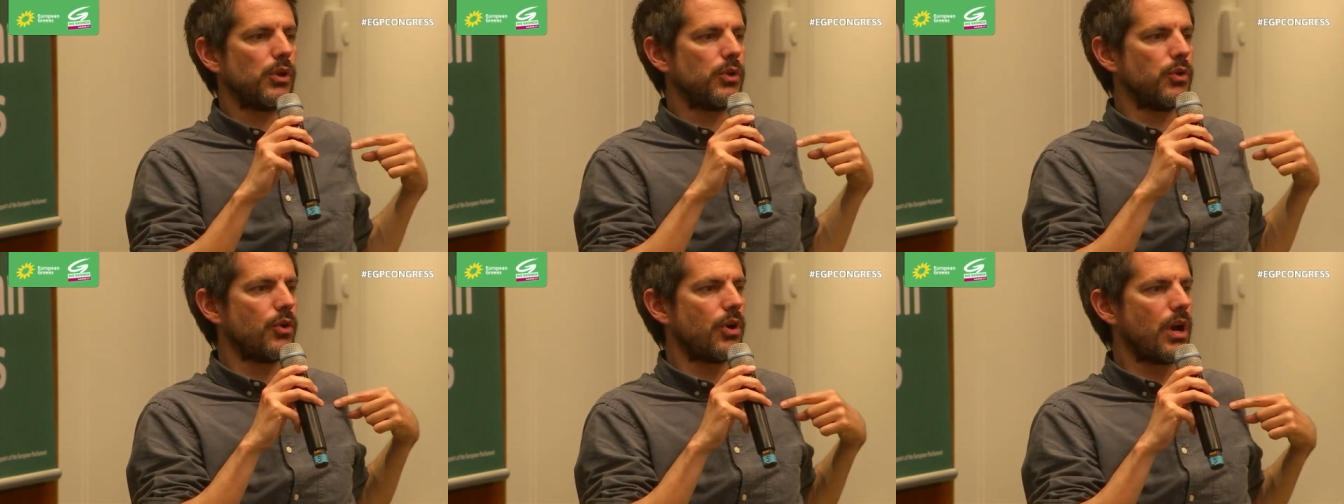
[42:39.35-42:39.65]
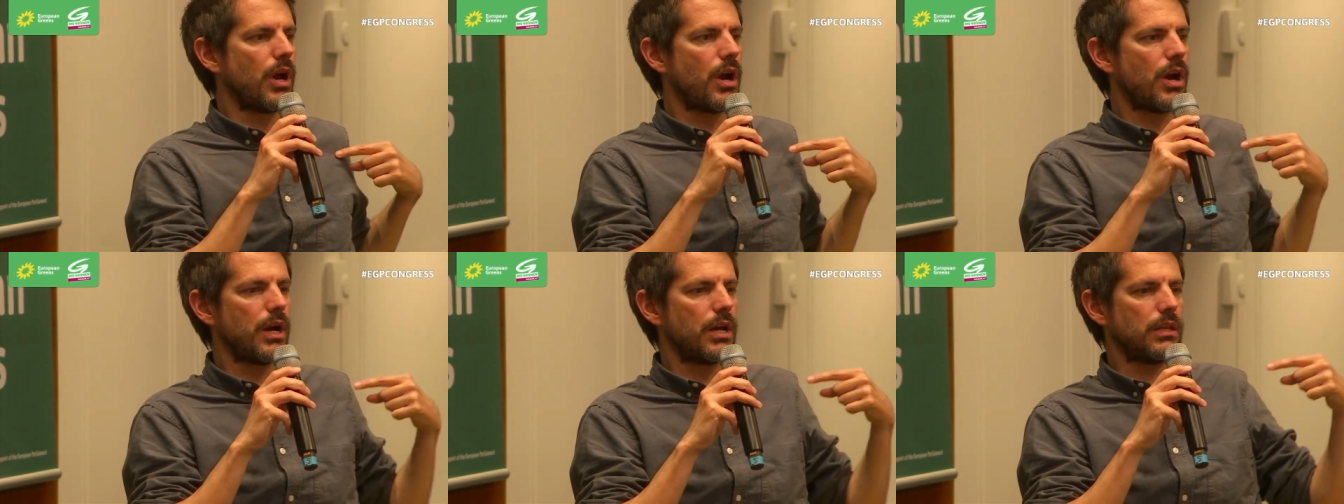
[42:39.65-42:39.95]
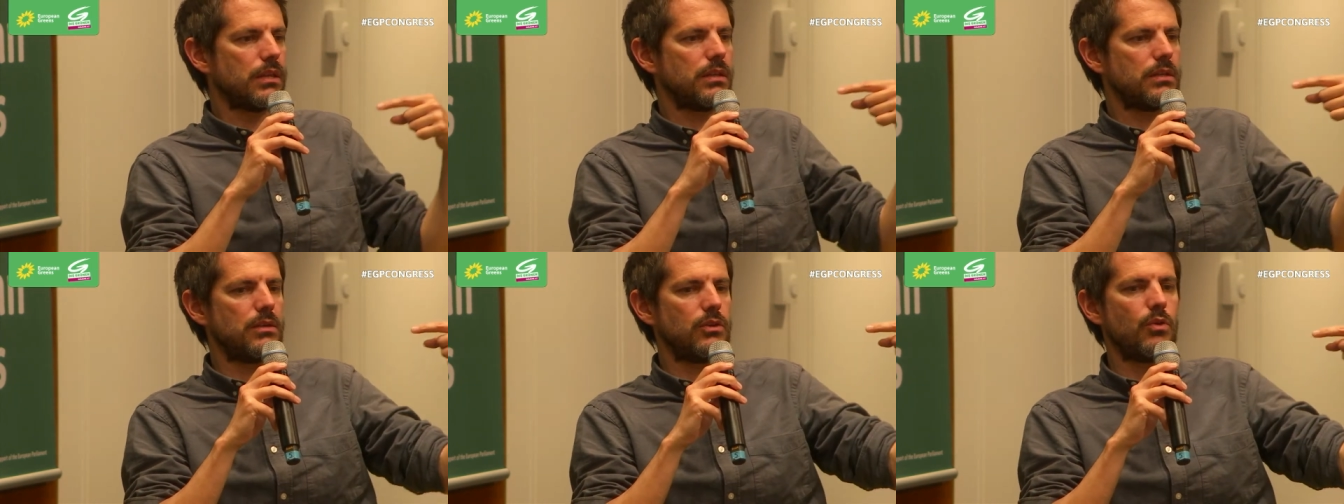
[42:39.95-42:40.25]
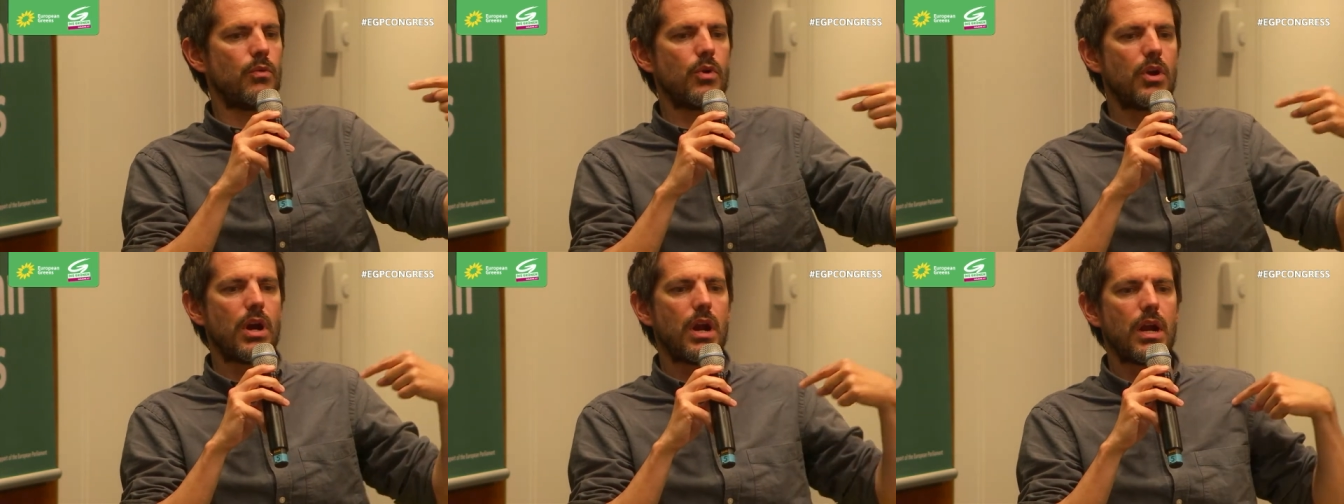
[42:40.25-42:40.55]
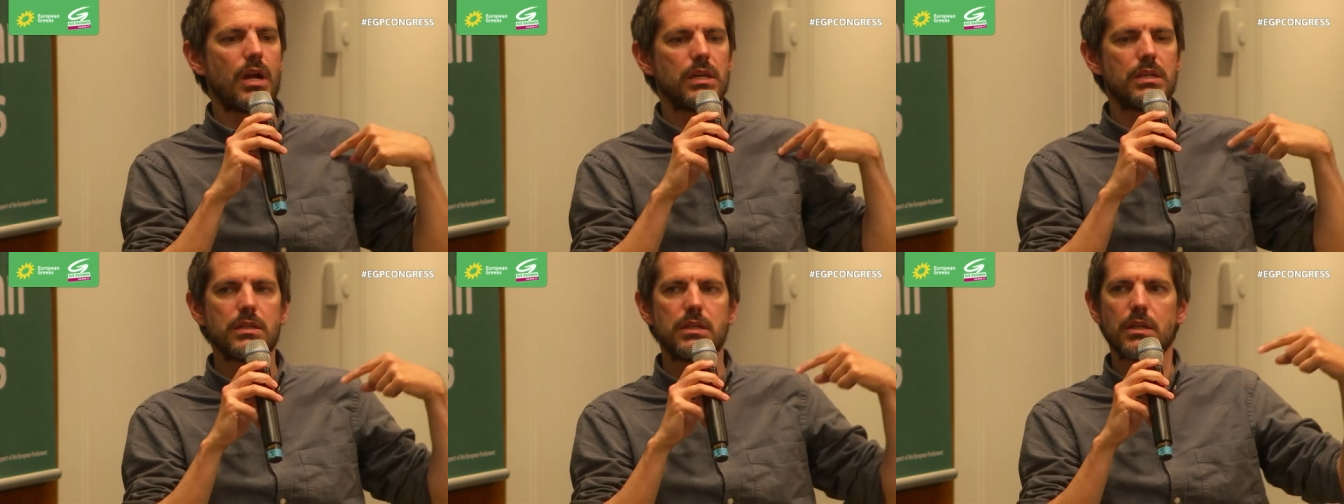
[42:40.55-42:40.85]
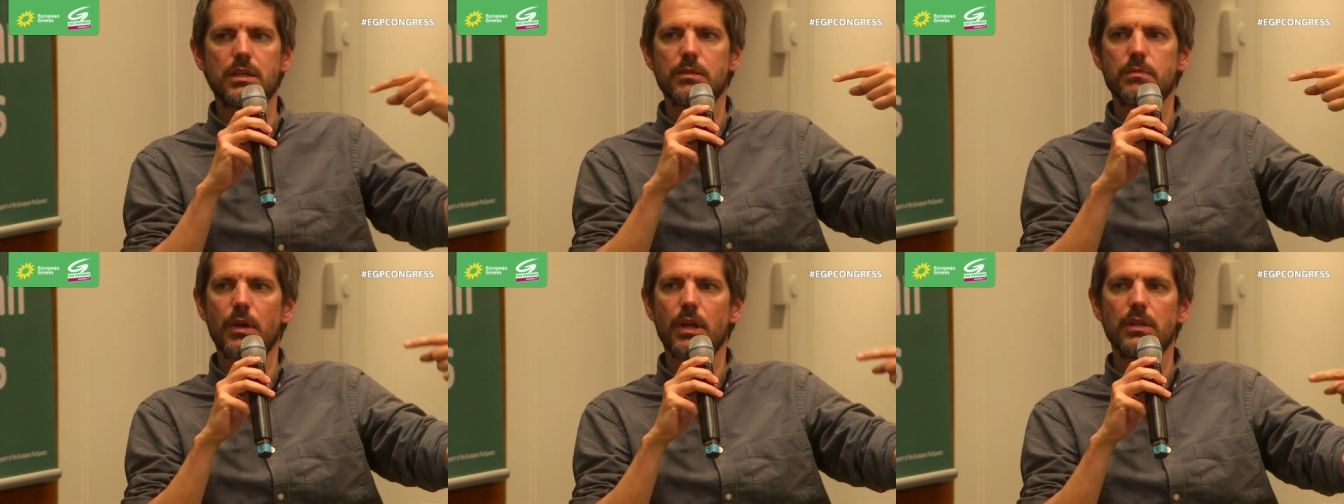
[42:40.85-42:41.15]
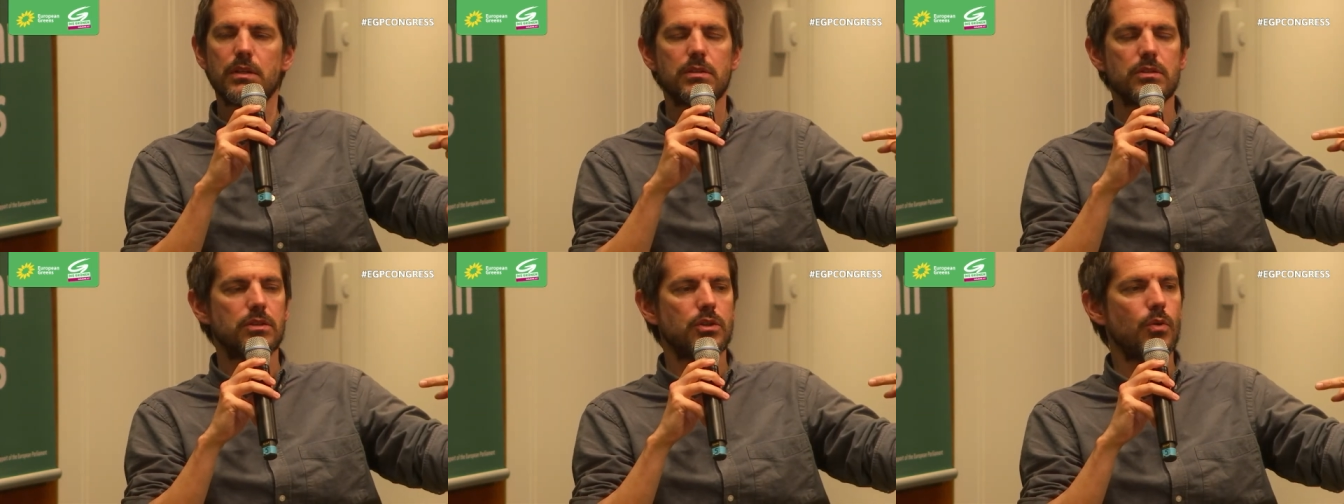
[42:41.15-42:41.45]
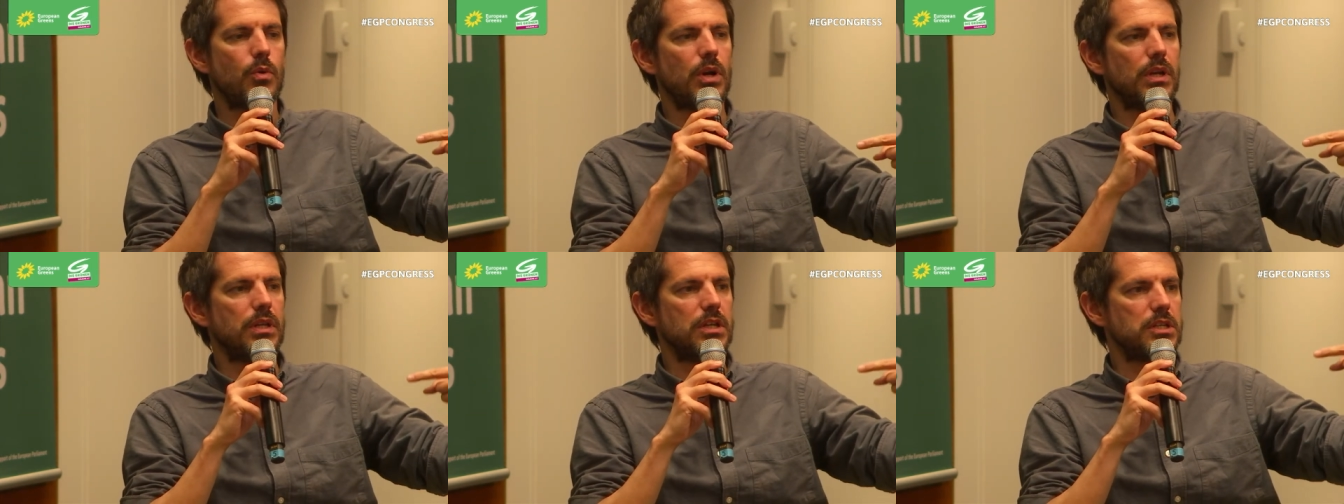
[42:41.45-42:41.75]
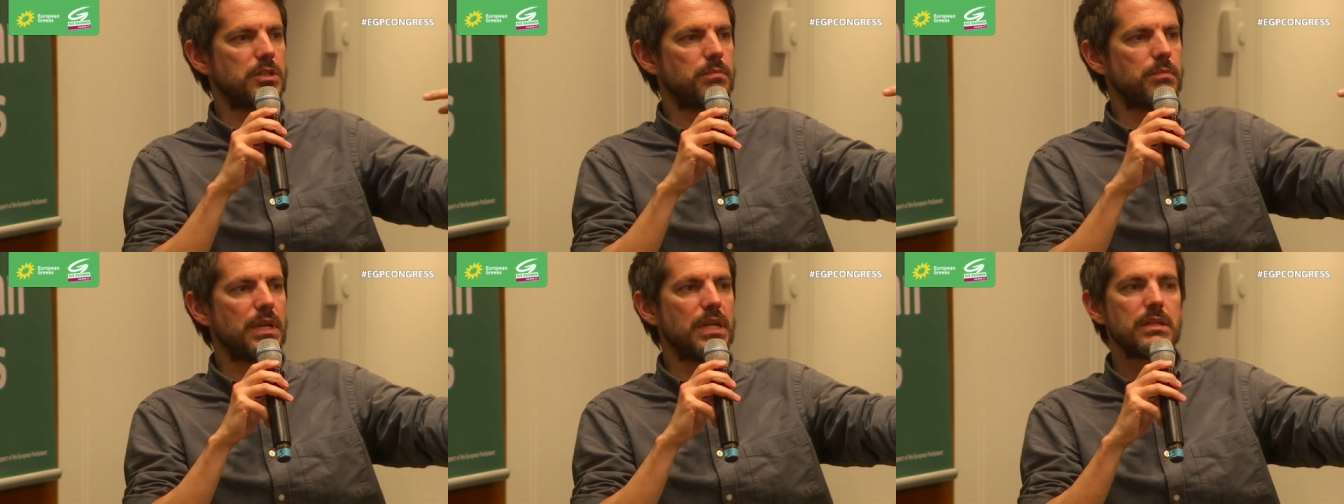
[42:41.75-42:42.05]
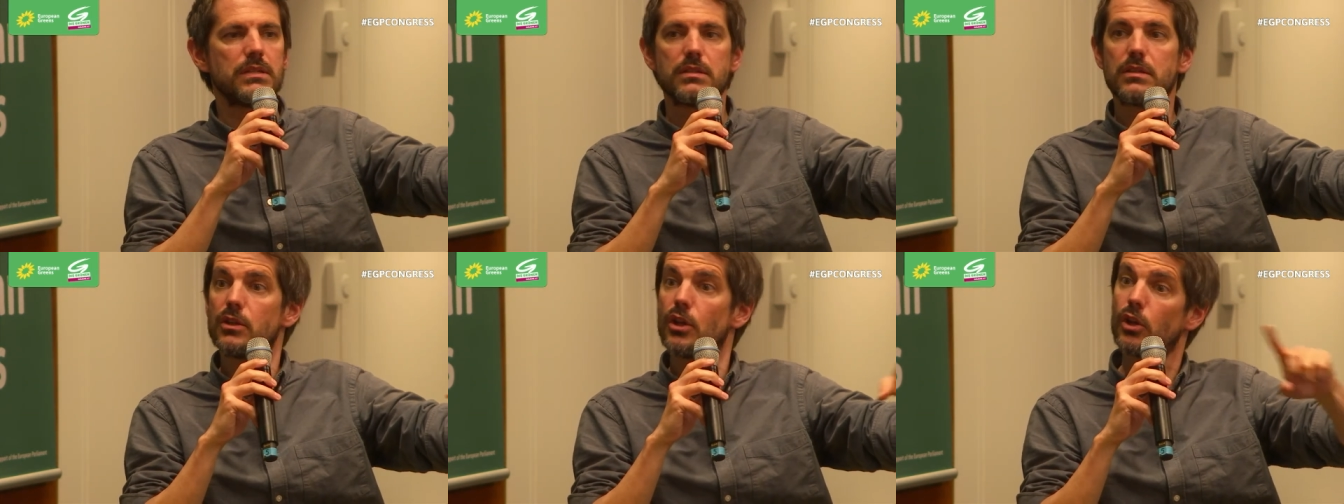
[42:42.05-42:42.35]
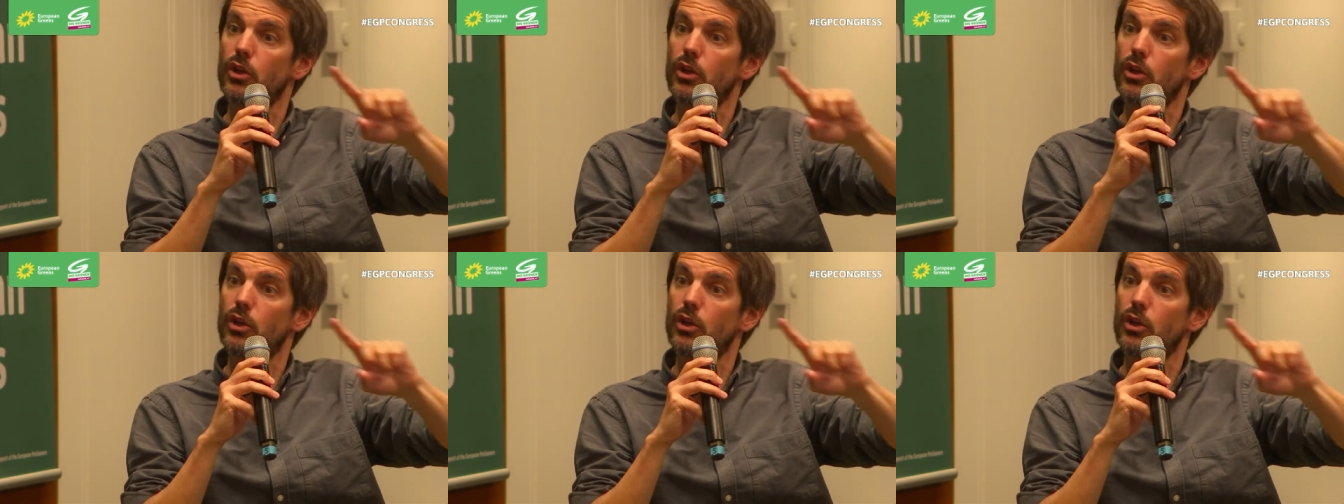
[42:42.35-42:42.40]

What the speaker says: you were hired 6 months, you were dismissed,